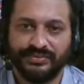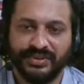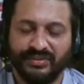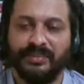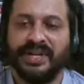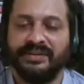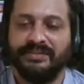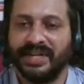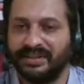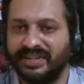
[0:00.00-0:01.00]
Vembanad
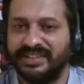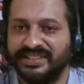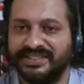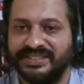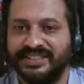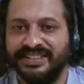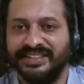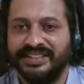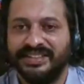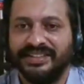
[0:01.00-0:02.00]
backwaters.
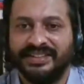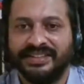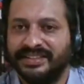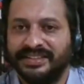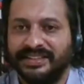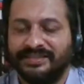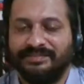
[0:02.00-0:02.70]
Yeah.